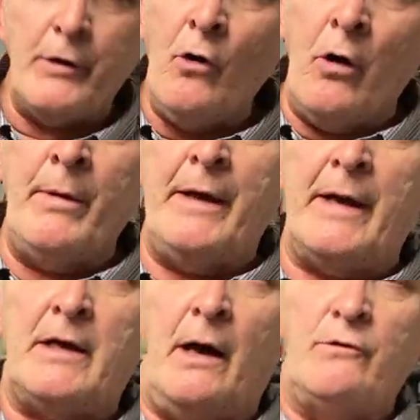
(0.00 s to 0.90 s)
normally
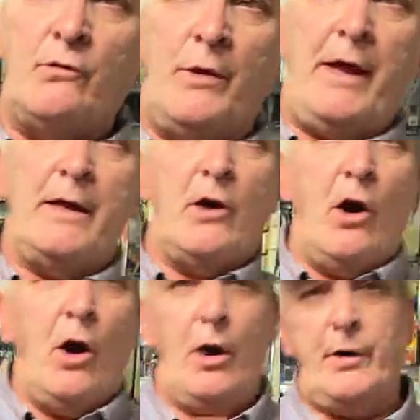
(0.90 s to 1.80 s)
it comes with a
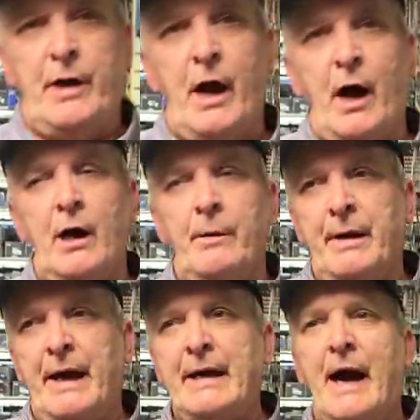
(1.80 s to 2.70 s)
card, uh, uh but
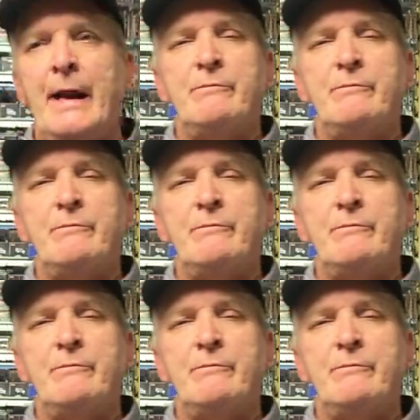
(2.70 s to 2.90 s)
I got them